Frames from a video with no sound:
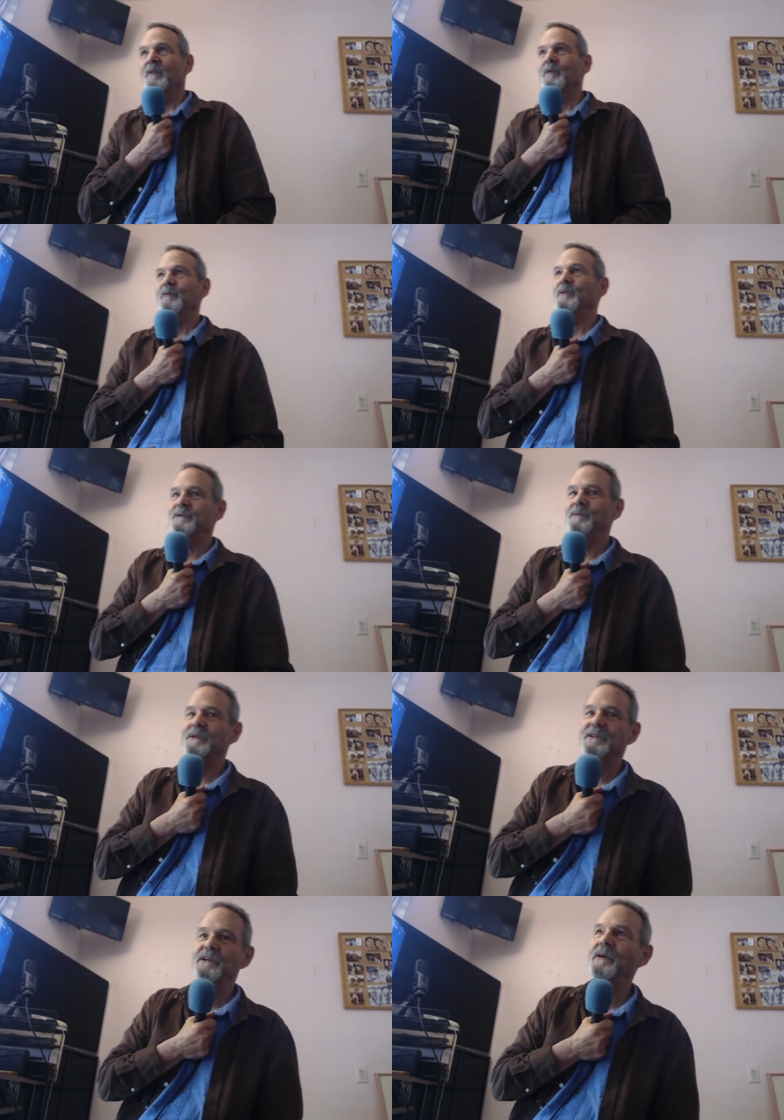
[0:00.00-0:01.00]
We
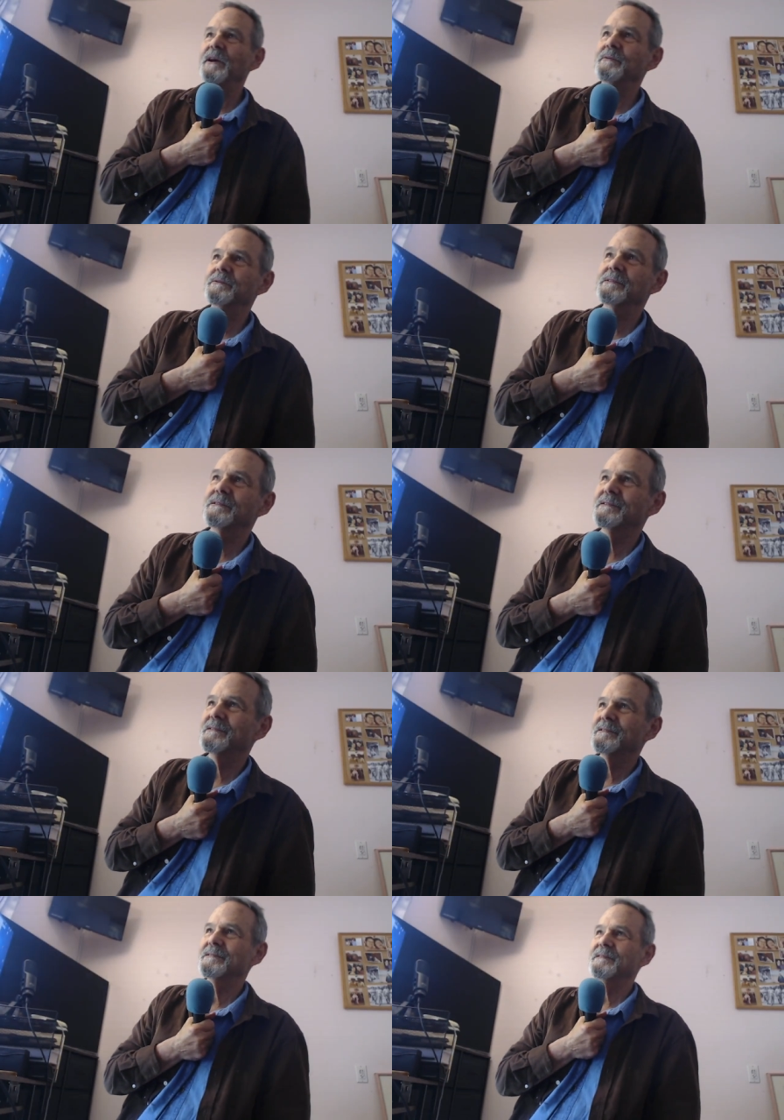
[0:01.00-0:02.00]
you know how
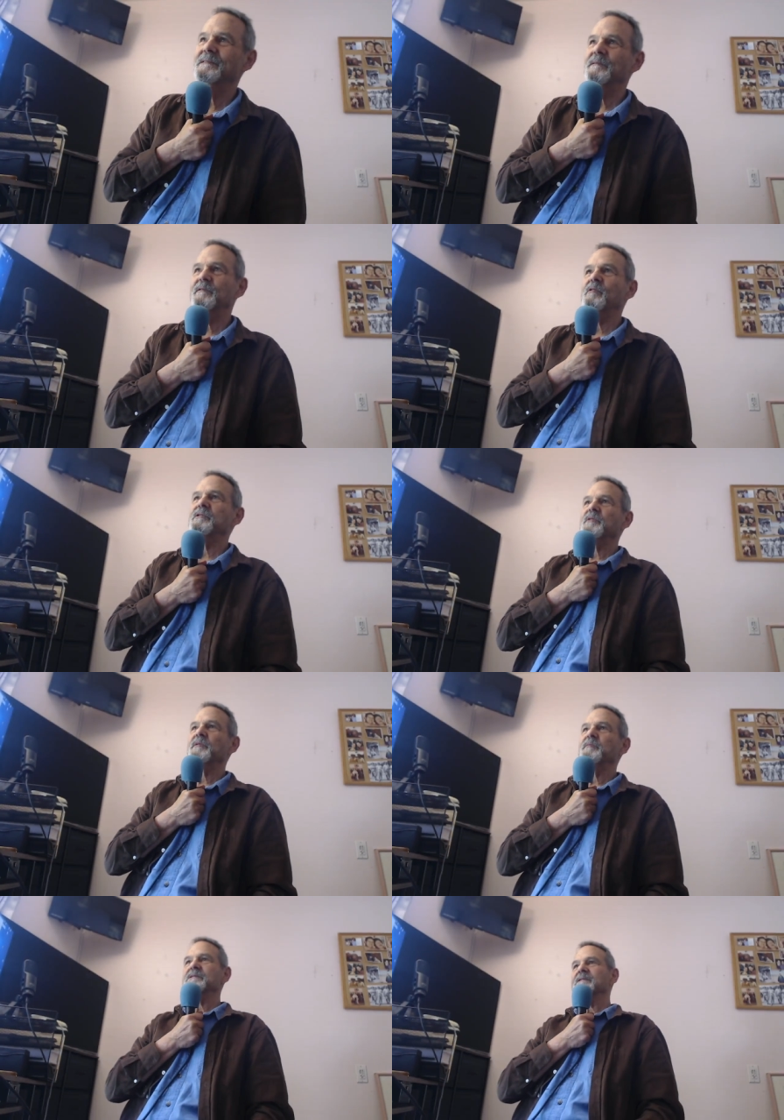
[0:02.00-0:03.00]
crossword
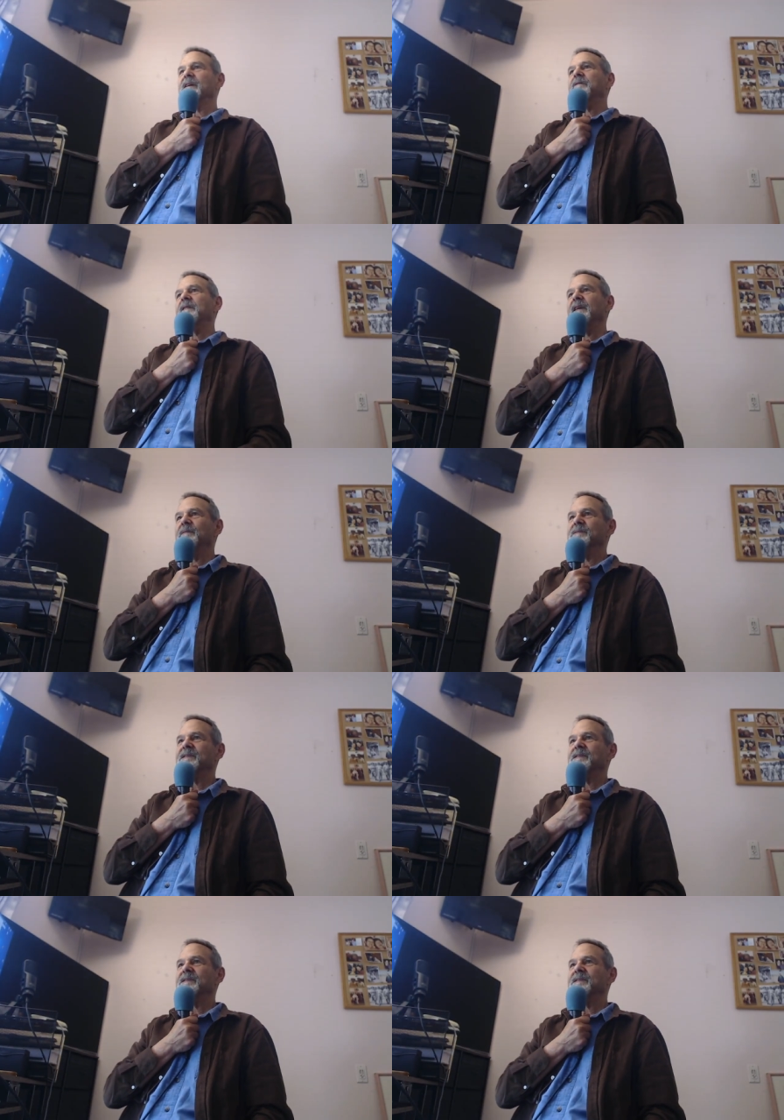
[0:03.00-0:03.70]
puzzles have themes.